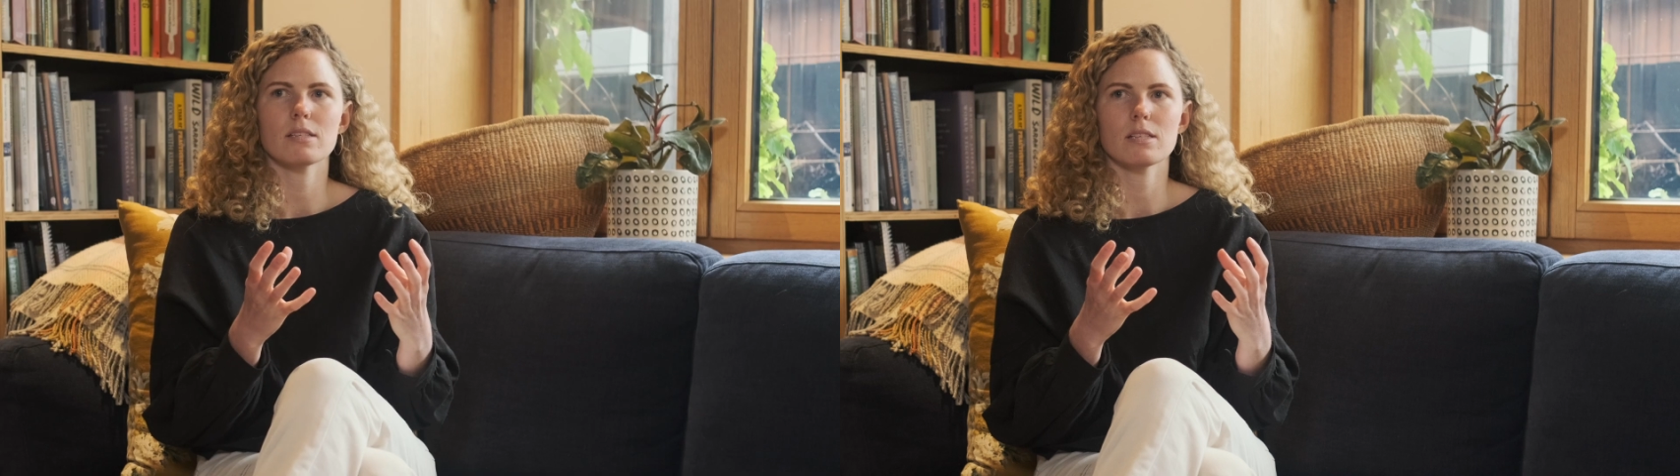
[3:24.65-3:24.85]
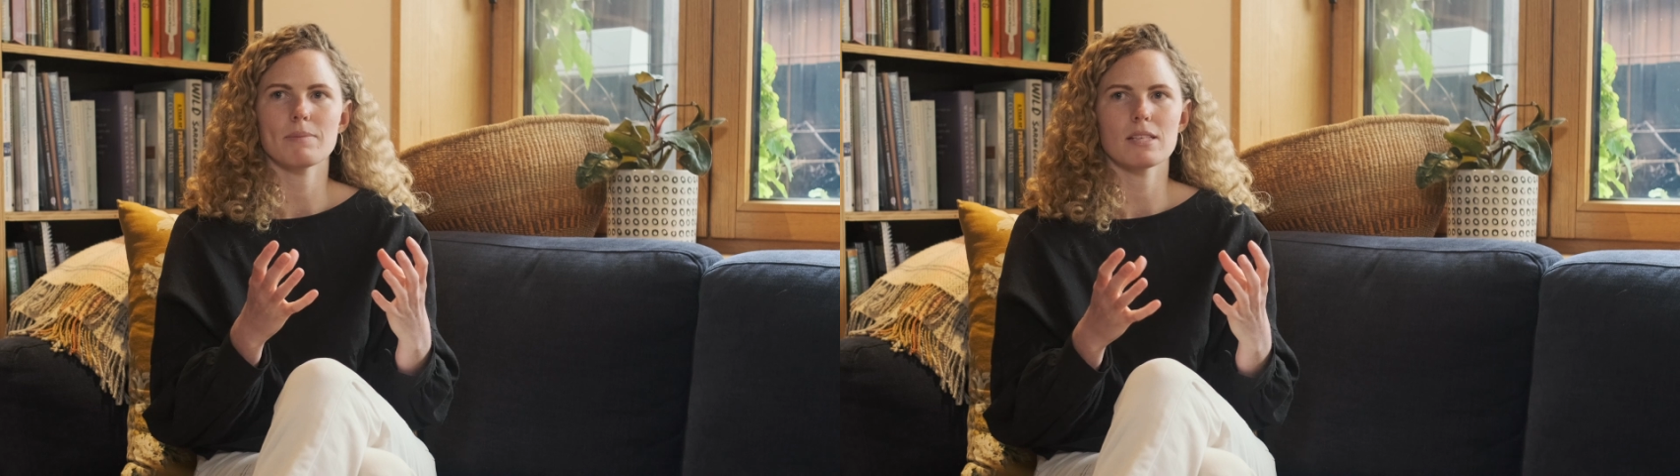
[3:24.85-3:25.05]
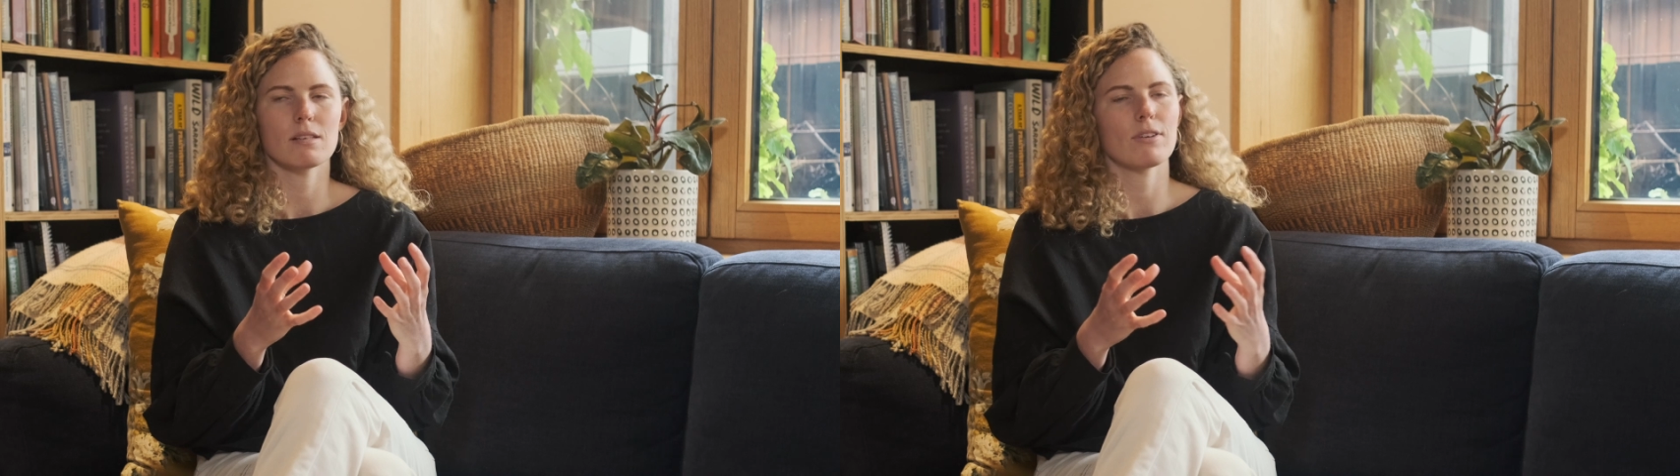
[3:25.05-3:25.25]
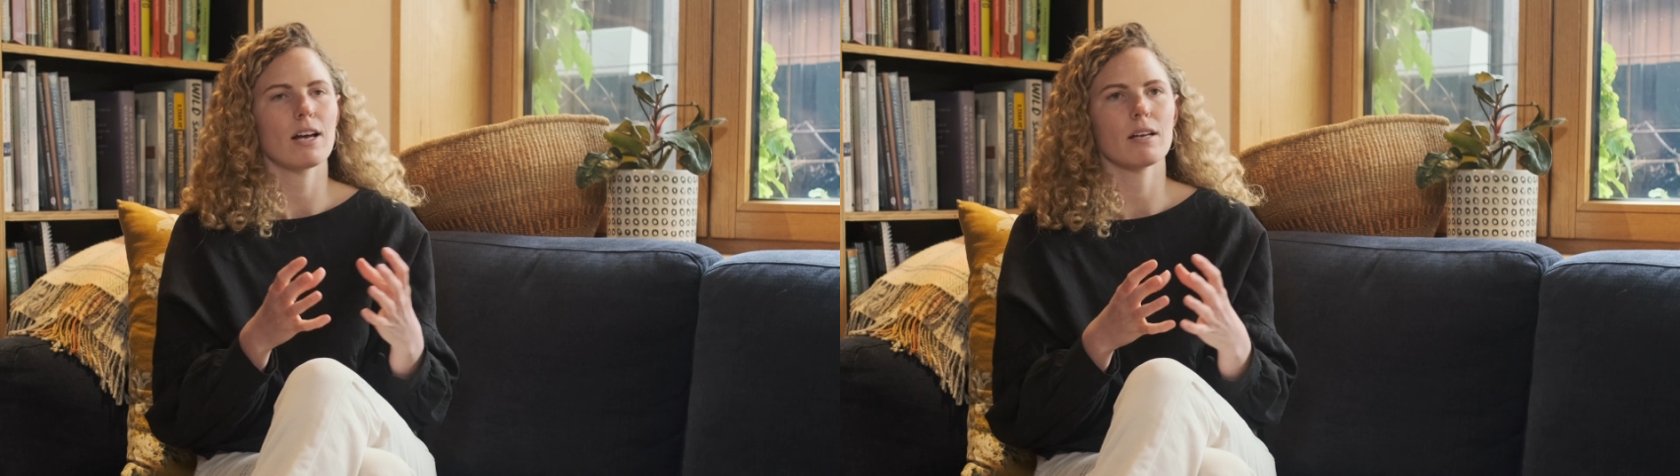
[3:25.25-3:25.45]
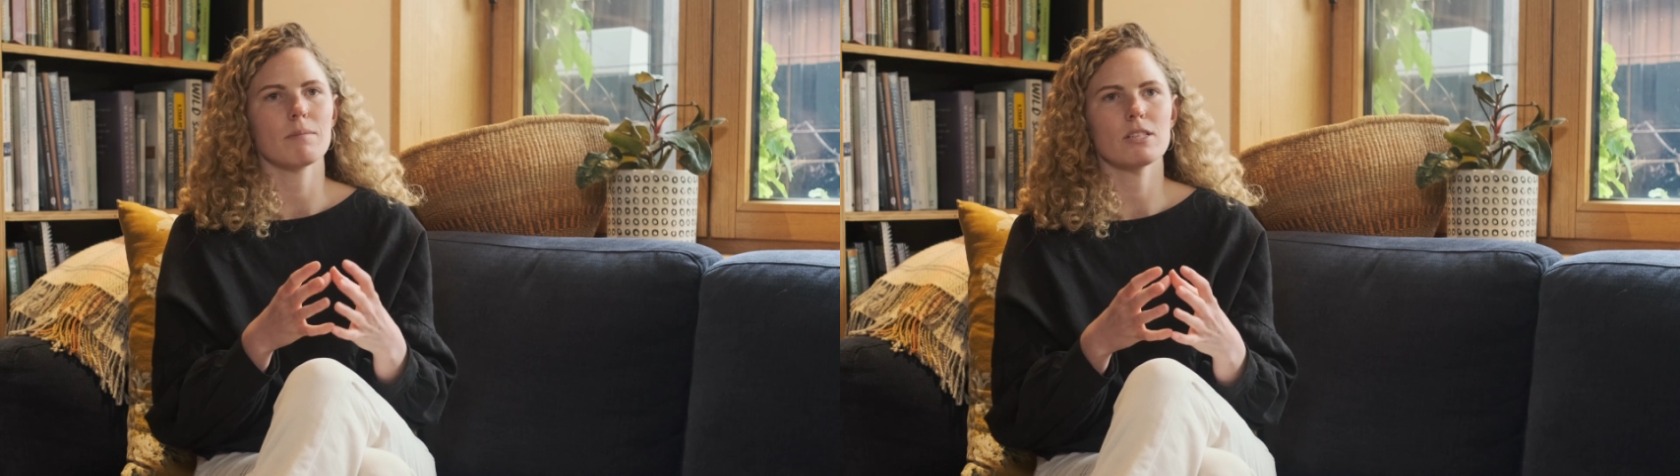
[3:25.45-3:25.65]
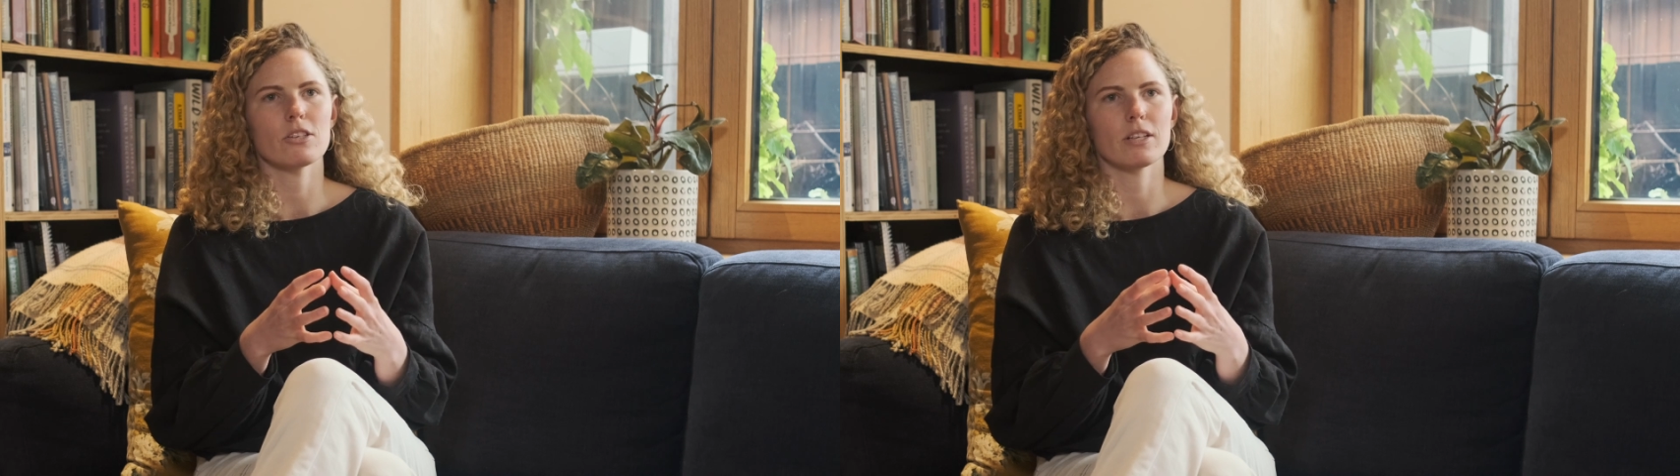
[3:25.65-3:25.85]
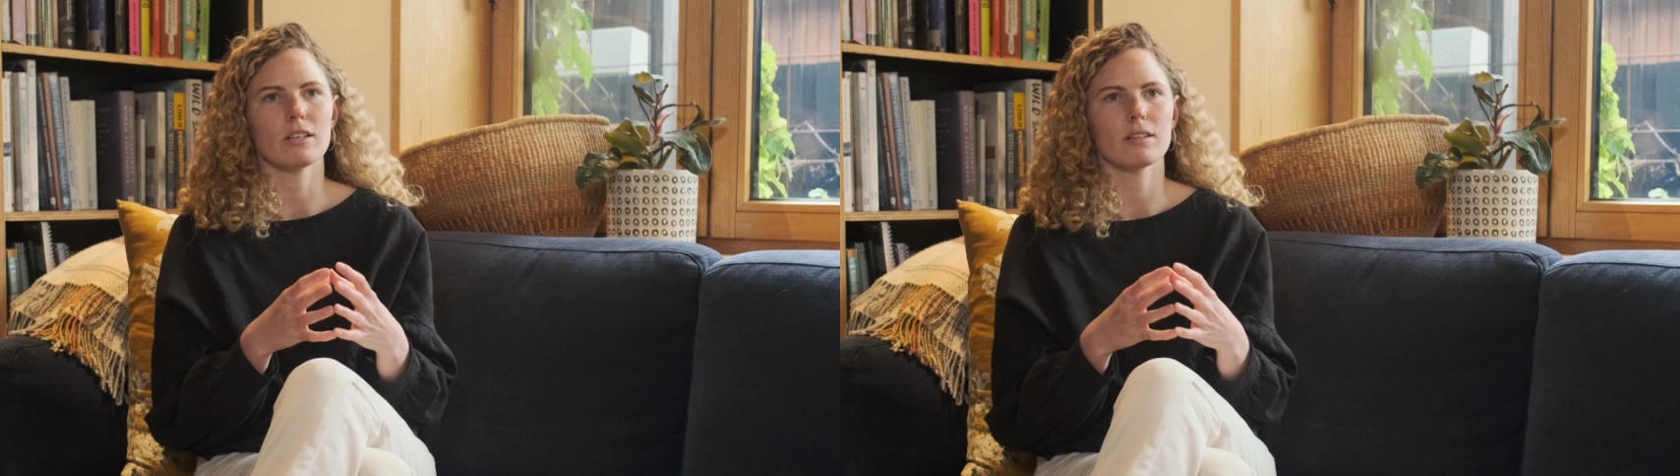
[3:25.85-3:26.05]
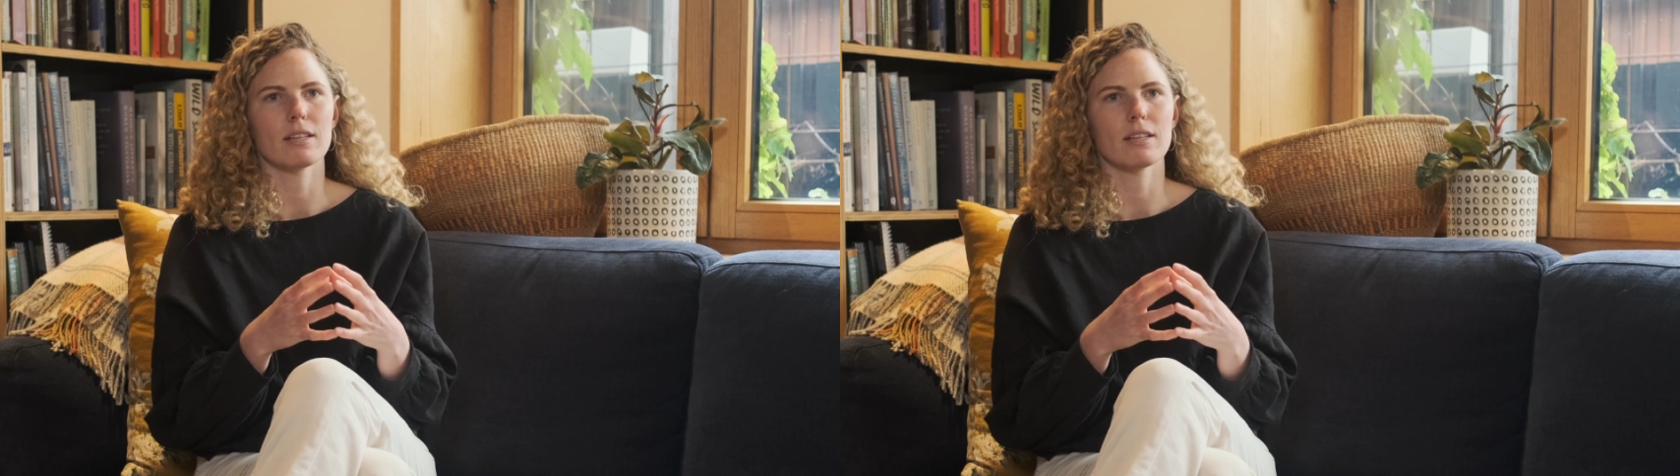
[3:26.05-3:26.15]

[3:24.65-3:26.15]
to specify a material